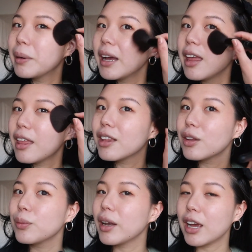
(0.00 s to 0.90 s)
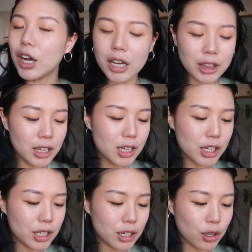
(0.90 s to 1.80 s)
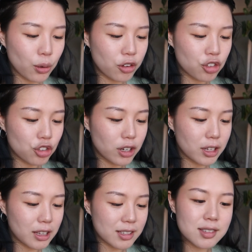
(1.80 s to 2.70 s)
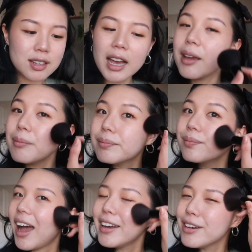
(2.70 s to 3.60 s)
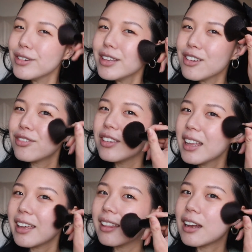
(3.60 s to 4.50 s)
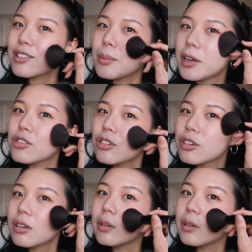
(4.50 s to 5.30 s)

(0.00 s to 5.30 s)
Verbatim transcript: But when I got the question this time, I didn't really feel like that as much.